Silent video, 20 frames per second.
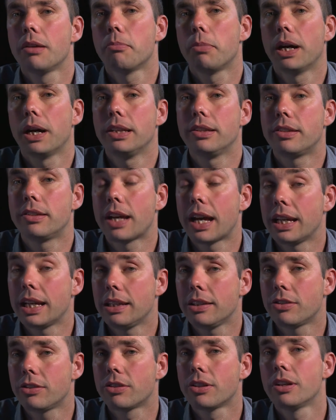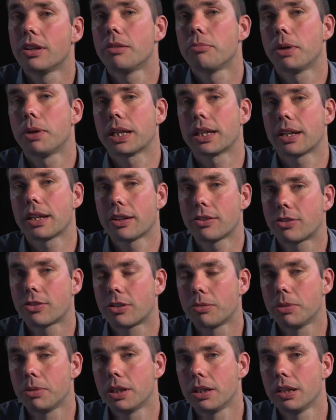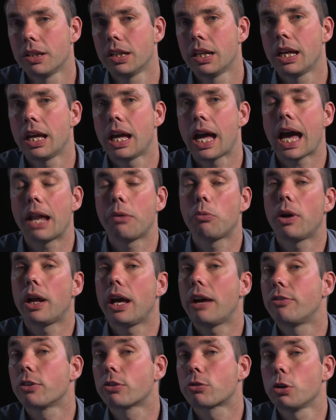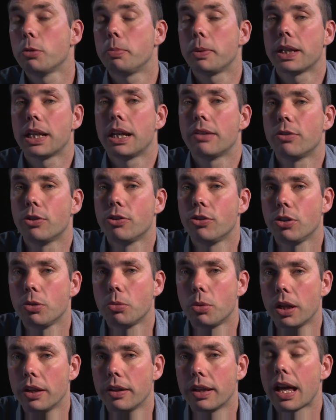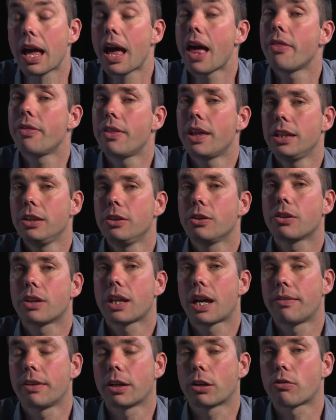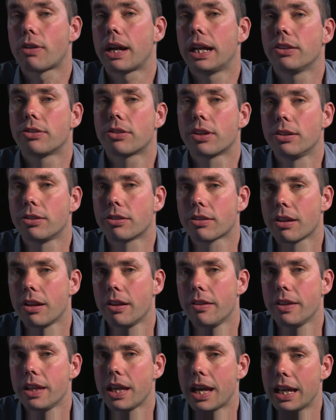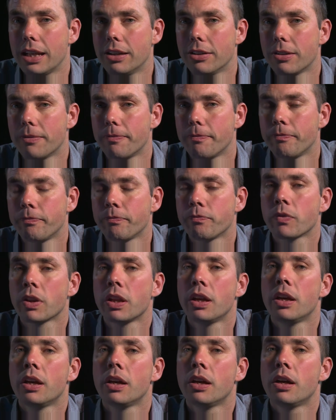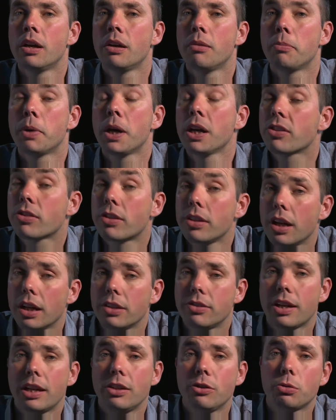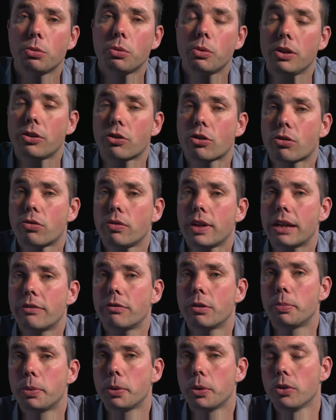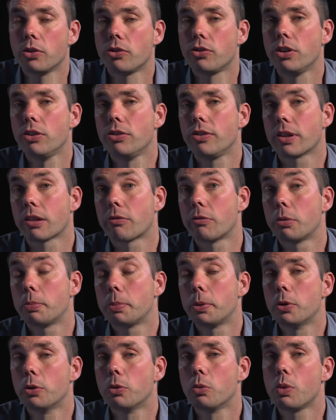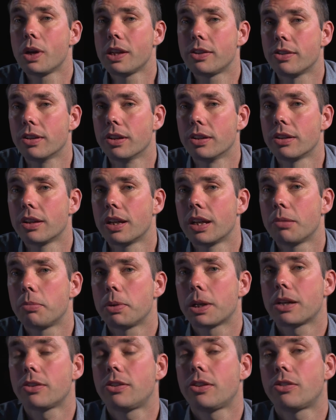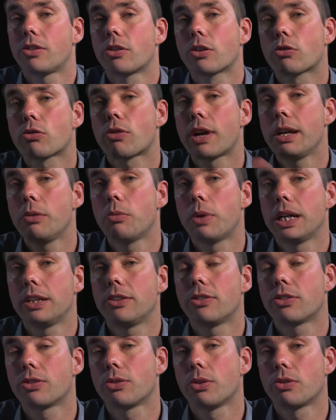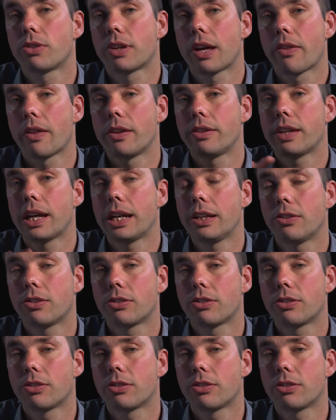by date, by customer and whatever grouping levels you want, and then you could have a grand total at the end. Personally, I tend to always create reports using the report wizard because it's a great way to sort out the data